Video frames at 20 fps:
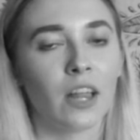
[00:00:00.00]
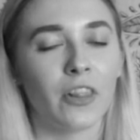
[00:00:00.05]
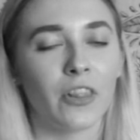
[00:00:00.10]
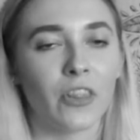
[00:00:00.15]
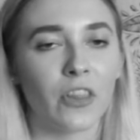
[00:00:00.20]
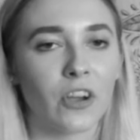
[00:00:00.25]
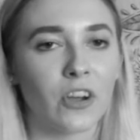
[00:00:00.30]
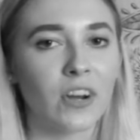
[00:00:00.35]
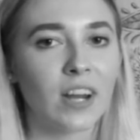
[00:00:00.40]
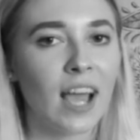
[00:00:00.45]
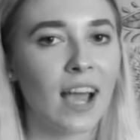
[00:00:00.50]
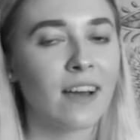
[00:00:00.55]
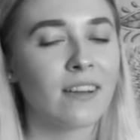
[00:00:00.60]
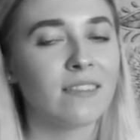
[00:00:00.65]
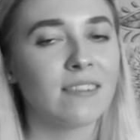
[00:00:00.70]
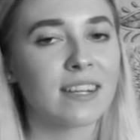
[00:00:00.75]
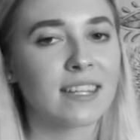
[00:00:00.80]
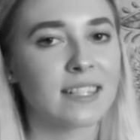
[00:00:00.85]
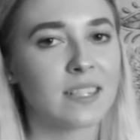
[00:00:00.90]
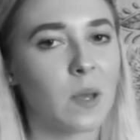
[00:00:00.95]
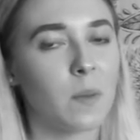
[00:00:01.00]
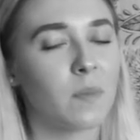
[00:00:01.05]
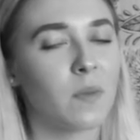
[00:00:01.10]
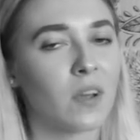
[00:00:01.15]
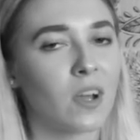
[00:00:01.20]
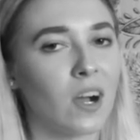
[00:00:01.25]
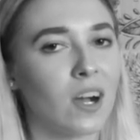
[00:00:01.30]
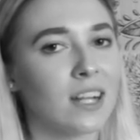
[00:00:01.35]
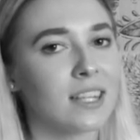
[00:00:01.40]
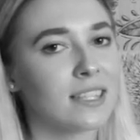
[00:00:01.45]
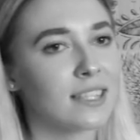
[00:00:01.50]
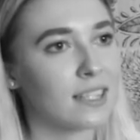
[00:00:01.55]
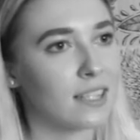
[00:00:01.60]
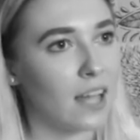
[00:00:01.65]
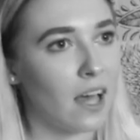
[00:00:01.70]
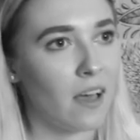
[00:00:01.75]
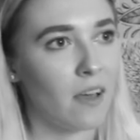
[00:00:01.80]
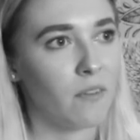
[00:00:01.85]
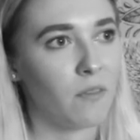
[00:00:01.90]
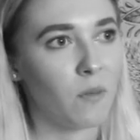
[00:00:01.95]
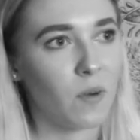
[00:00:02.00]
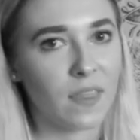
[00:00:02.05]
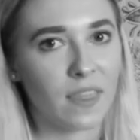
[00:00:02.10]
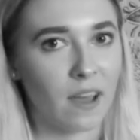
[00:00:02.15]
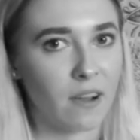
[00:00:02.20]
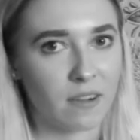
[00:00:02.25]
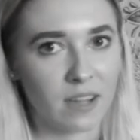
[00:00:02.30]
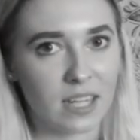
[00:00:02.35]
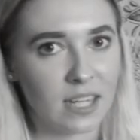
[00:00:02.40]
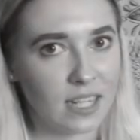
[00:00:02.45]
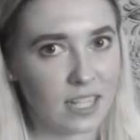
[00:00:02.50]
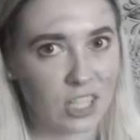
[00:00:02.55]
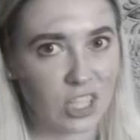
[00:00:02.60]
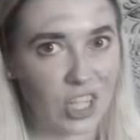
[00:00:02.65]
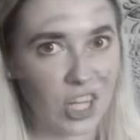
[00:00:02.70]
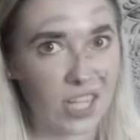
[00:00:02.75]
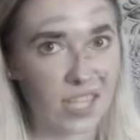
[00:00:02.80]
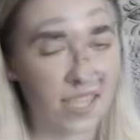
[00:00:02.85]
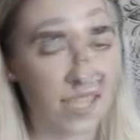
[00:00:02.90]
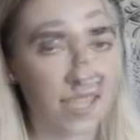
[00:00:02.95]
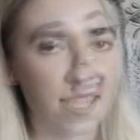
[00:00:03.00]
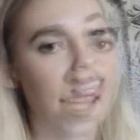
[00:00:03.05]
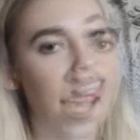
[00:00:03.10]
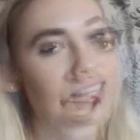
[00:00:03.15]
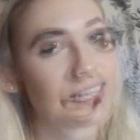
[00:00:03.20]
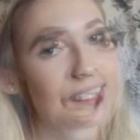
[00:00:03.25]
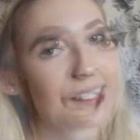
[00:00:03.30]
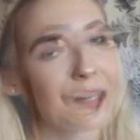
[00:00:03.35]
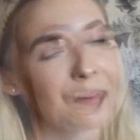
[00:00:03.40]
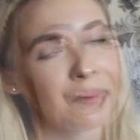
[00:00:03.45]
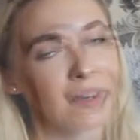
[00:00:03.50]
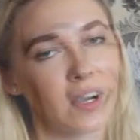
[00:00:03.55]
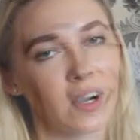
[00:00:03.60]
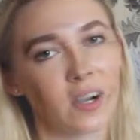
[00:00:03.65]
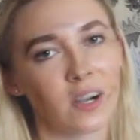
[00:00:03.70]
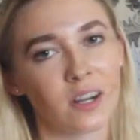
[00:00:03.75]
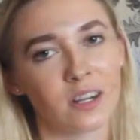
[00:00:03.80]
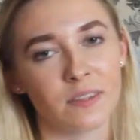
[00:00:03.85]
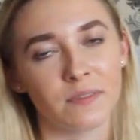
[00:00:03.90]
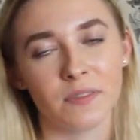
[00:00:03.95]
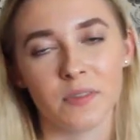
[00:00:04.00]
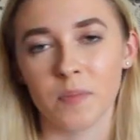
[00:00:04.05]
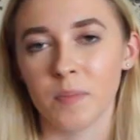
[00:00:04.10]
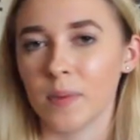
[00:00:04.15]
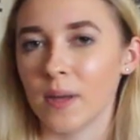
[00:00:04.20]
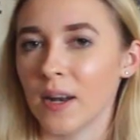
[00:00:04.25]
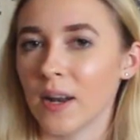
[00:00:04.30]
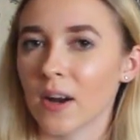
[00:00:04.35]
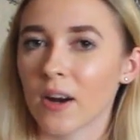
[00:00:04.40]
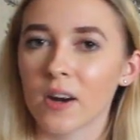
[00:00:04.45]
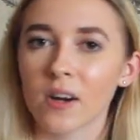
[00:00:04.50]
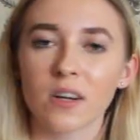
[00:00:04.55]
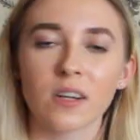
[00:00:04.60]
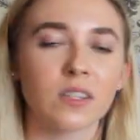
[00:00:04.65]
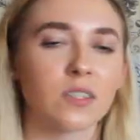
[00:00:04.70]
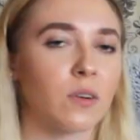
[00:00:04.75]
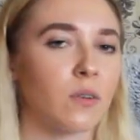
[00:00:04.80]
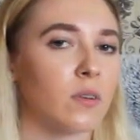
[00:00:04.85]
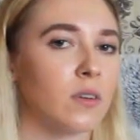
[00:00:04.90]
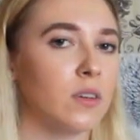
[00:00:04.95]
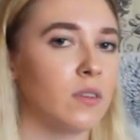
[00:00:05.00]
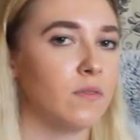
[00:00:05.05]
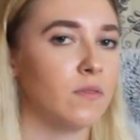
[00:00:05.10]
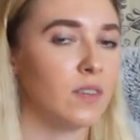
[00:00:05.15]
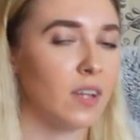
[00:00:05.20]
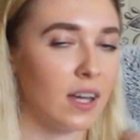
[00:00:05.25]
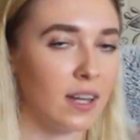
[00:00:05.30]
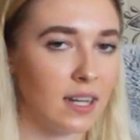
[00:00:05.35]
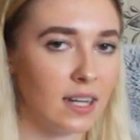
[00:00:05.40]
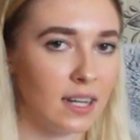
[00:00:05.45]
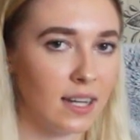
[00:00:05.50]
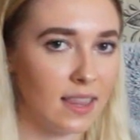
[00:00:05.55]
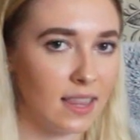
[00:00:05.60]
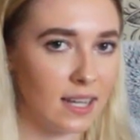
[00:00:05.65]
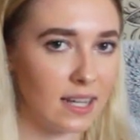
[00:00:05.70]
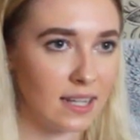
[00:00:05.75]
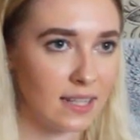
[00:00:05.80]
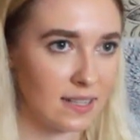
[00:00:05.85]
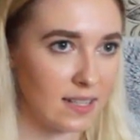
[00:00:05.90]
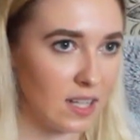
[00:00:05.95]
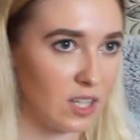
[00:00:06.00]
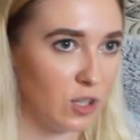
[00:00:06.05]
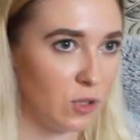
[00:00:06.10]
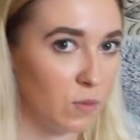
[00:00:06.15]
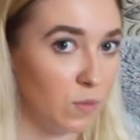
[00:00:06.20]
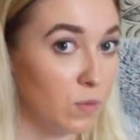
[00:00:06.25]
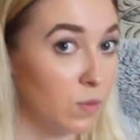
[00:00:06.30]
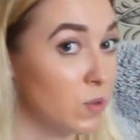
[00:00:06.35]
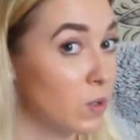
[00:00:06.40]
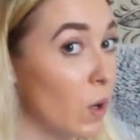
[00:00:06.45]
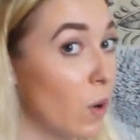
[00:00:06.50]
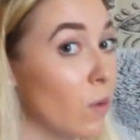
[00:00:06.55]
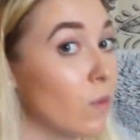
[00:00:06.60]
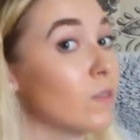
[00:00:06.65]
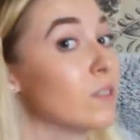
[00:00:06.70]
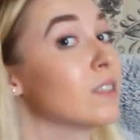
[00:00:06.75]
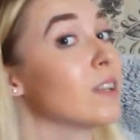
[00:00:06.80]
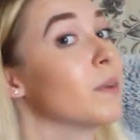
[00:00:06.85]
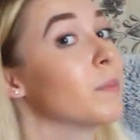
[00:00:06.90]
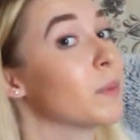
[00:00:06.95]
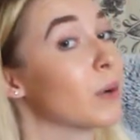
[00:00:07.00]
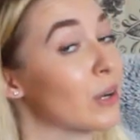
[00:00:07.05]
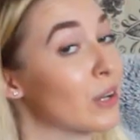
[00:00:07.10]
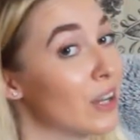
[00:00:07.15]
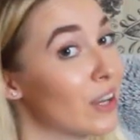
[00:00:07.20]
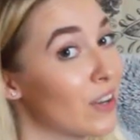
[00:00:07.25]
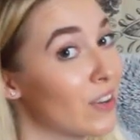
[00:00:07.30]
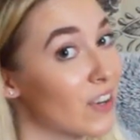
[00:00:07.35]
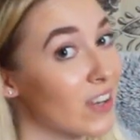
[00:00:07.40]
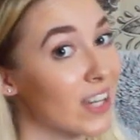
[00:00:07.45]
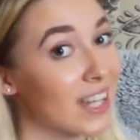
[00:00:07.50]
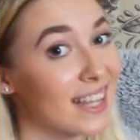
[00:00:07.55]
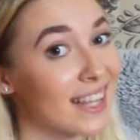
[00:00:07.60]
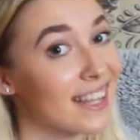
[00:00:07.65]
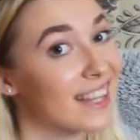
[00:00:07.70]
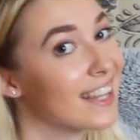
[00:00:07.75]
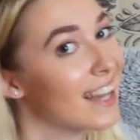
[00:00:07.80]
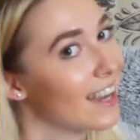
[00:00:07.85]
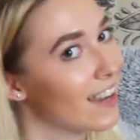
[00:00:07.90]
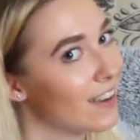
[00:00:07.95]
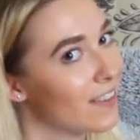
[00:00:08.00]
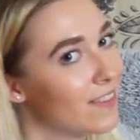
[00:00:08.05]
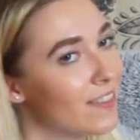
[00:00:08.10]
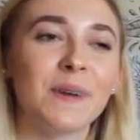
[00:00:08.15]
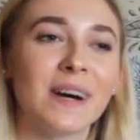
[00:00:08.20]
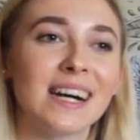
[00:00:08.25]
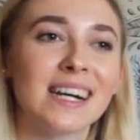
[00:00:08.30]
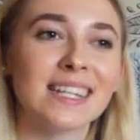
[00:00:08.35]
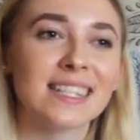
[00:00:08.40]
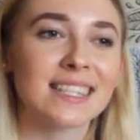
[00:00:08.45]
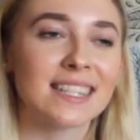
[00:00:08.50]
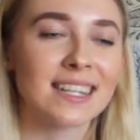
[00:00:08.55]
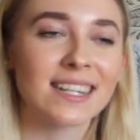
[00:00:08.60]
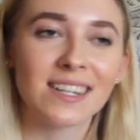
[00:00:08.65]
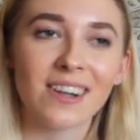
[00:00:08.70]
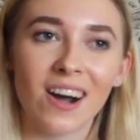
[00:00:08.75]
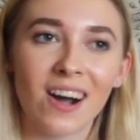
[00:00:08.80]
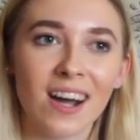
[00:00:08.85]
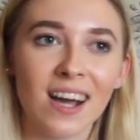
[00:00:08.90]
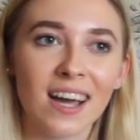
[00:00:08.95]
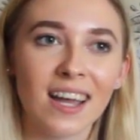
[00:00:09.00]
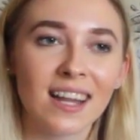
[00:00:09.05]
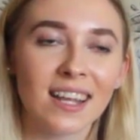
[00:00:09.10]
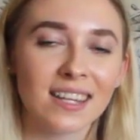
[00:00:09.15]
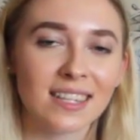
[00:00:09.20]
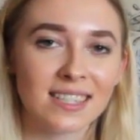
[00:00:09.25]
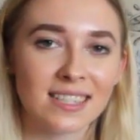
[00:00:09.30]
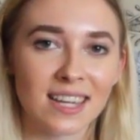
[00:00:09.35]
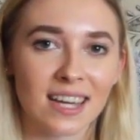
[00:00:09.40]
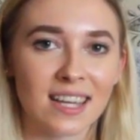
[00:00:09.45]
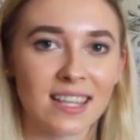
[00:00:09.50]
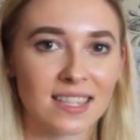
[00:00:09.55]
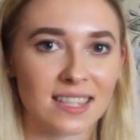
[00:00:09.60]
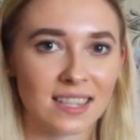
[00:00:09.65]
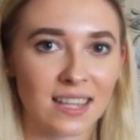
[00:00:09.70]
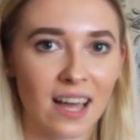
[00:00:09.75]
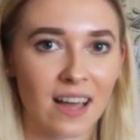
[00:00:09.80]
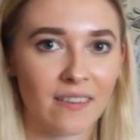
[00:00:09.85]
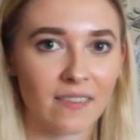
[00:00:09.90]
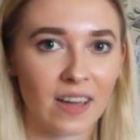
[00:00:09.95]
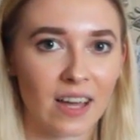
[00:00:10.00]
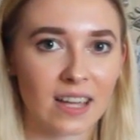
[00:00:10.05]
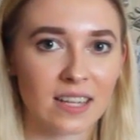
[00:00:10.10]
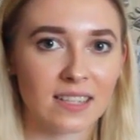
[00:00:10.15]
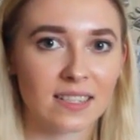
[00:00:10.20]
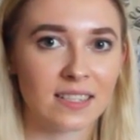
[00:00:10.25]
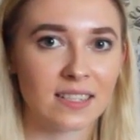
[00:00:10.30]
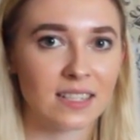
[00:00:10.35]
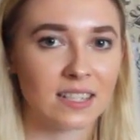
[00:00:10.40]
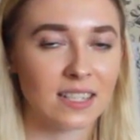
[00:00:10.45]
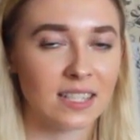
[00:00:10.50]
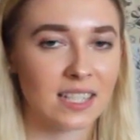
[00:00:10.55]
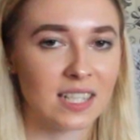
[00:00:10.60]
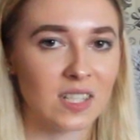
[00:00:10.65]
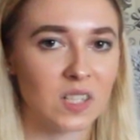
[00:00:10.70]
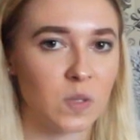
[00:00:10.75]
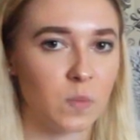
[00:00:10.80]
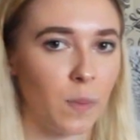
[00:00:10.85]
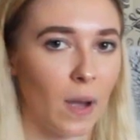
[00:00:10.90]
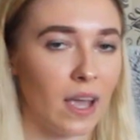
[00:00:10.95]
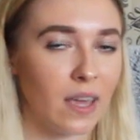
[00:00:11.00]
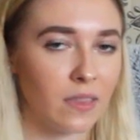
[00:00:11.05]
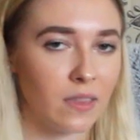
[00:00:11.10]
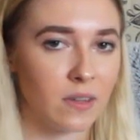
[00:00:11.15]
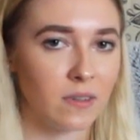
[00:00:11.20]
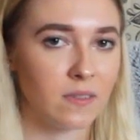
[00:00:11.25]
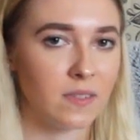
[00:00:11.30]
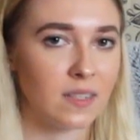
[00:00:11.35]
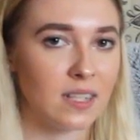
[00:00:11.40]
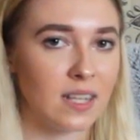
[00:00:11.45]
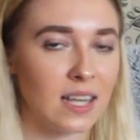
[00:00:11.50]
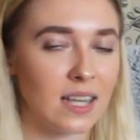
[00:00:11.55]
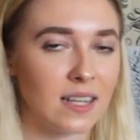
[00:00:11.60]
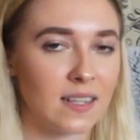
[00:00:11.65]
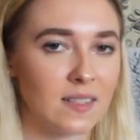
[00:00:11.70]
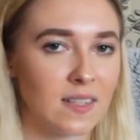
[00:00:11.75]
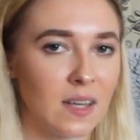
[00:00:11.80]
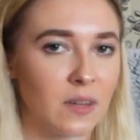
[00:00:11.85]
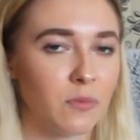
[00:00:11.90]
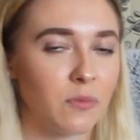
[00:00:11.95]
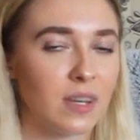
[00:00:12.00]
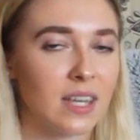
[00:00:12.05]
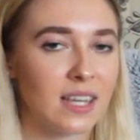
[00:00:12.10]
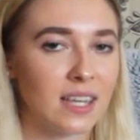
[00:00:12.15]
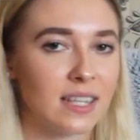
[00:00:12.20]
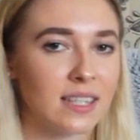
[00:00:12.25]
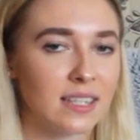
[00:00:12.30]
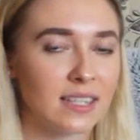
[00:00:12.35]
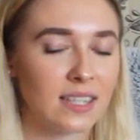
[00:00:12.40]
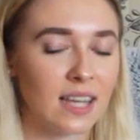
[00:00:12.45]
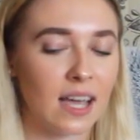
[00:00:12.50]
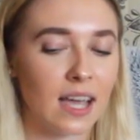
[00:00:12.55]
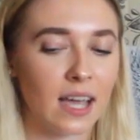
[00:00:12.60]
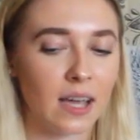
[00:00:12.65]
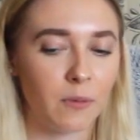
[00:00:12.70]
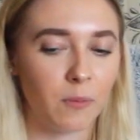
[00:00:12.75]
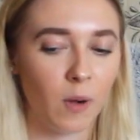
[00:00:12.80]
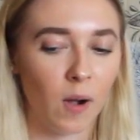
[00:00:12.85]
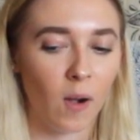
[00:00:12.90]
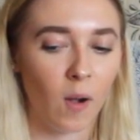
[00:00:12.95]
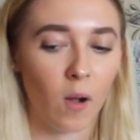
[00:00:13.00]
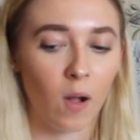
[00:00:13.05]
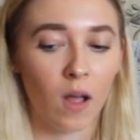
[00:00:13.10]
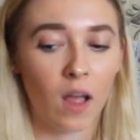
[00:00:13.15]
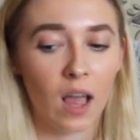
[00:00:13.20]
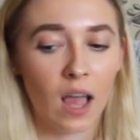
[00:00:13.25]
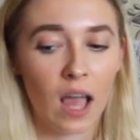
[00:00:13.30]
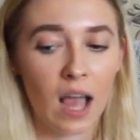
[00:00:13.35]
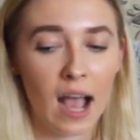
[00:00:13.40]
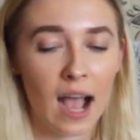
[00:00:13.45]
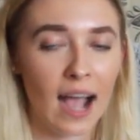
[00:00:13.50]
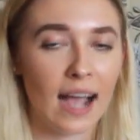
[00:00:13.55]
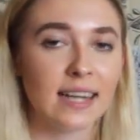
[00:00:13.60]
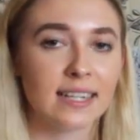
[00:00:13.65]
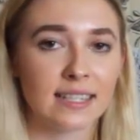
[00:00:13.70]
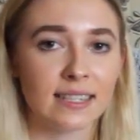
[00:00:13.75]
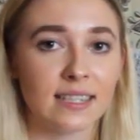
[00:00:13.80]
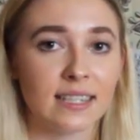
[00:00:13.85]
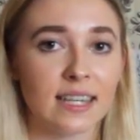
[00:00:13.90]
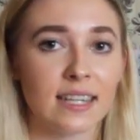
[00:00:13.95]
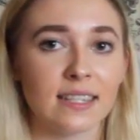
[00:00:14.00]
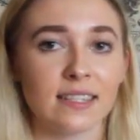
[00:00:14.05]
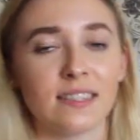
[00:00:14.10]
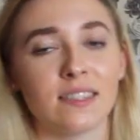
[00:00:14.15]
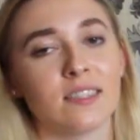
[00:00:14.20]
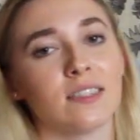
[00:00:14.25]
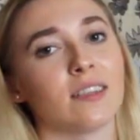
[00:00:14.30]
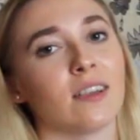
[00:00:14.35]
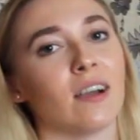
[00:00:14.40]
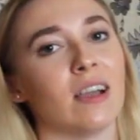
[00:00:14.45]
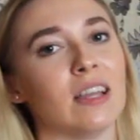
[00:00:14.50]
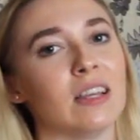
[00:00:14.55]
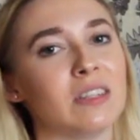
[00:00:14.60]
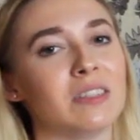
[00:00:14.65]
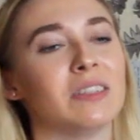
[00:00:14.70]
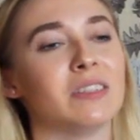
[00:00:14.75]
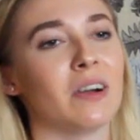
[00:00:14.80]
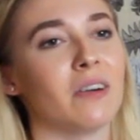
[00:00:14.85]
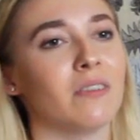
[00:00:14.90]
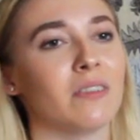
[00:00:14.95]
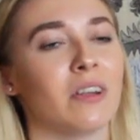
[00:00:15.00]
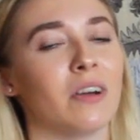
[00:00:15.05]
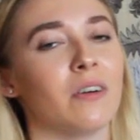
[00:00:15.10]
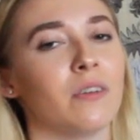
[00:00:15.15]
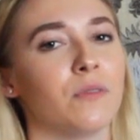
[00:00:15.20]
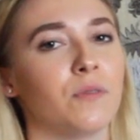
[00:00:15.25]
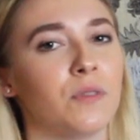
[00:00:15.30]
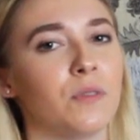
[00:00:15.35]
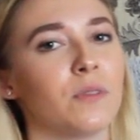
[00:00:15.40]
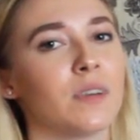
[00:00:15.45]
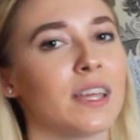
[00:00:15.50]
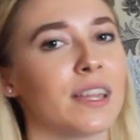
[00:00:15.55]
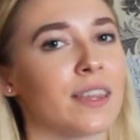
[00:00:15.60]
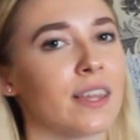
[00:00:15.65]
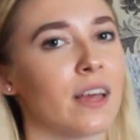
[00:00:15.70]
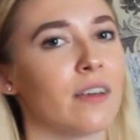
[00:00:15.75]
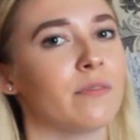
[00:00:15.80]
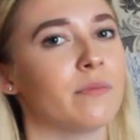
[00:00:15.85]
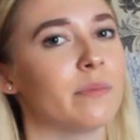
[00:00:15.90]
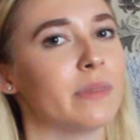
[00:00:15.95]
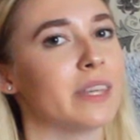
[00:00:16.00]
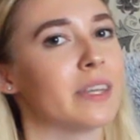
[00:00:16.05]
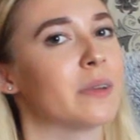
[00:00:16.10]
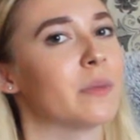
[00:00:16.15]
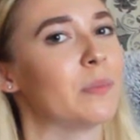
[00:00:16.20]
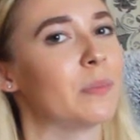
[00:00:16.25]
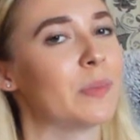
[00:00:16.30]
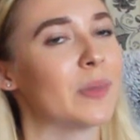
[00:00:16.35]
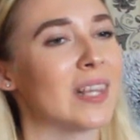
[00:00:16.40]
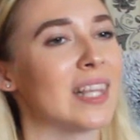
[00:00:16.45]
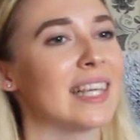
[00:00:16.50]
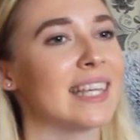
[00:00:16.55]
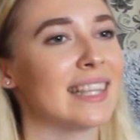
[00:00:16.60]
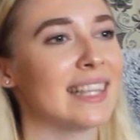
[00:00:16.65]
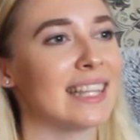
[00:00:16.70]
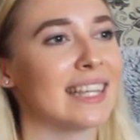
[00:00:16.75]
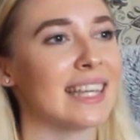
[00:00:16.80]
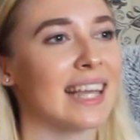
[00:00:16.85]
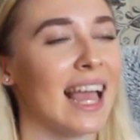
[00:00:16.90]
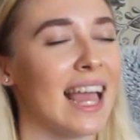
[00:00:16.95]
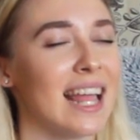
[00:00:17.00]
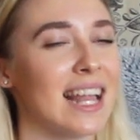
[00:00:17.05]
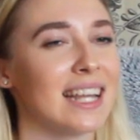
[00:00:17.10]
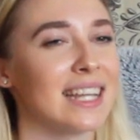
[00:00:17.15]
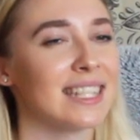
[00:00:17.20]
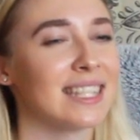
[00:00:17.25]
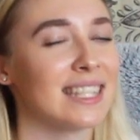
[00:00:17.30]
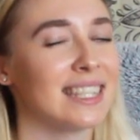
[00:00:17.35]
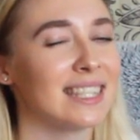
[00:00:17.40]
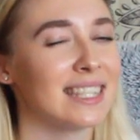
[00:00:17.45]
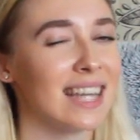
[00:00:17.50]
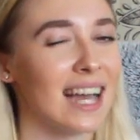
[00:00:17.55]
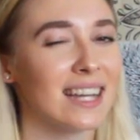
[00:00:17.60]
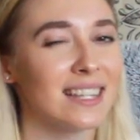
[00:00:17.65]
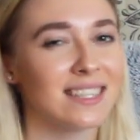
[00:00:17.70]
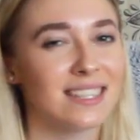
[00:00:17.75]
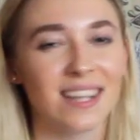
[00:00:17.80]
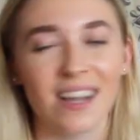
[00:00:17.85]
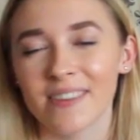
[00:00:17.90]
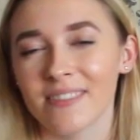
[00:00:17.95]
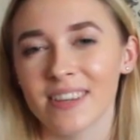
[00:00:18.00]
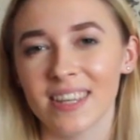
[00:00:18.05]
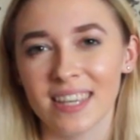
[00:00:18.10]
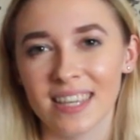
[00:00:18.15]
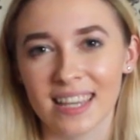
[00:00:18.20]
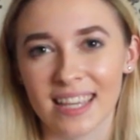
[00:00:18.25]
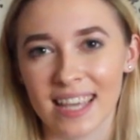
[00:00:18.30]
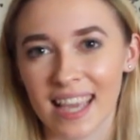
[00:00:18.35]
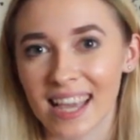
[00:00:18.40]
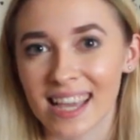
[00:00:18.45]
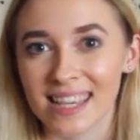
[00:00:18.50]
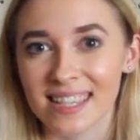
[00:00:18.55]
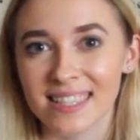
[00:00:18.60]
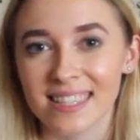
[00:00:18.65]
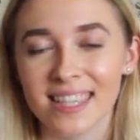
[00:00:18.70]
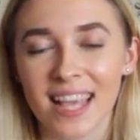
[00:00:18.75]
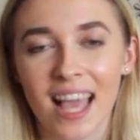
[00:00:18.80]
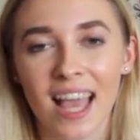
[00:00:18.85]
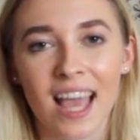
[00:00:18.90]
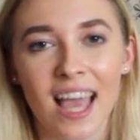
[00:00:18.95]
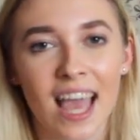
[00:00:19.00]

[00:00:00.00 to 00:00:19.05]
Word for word: learn how to accept God's love without conditions. This can be hard if you've been hurt or you've done things that you don't particularly love, but God does love us despite those things, and we can say, well, I did this, so I don't know if you can love me completely, and that's not really the case.